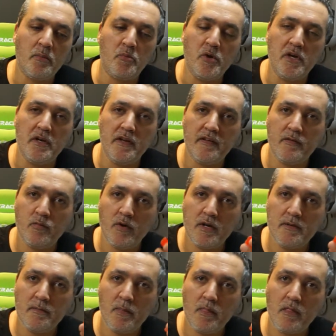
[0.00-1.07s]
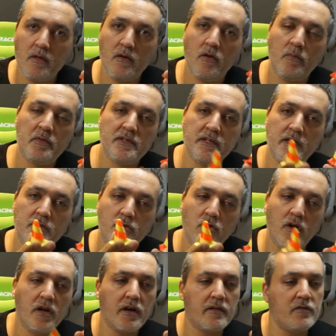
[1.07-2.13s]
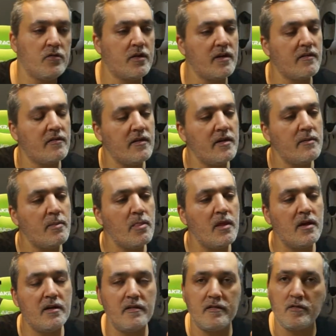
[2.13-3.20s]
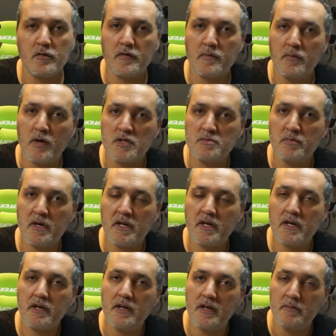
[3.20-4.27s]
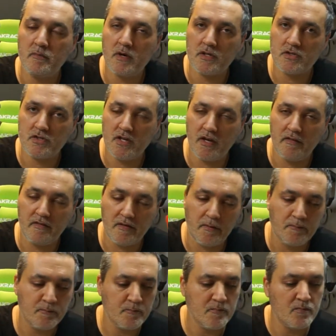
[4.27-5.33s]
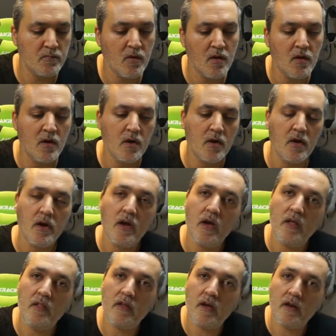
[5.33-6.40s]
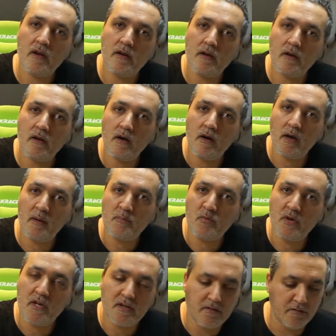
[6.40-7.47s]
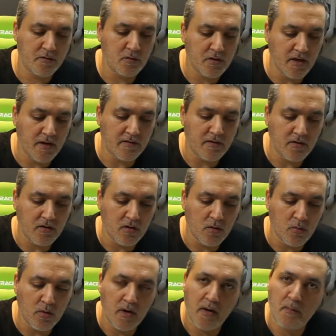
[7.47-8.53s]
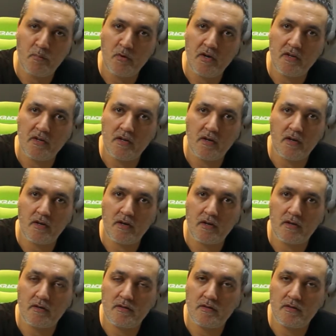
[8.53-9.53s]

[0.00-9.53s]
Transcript: I print this one opposite color as you can see and this looks much better and much nicer and then I print few days ago I print another